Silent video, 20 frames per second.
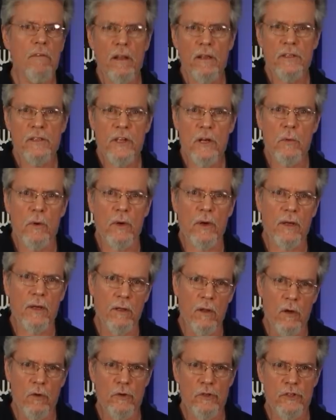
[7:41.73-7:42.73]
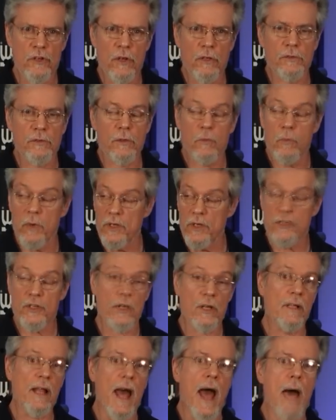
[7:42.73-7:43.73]
volunteer work at a local shelter when
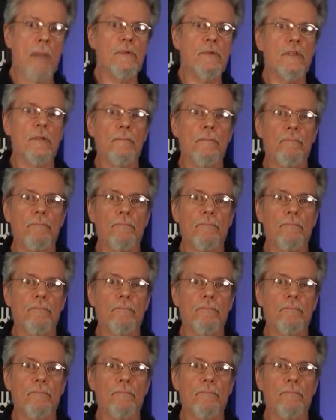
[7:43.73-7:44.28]
she collapsed.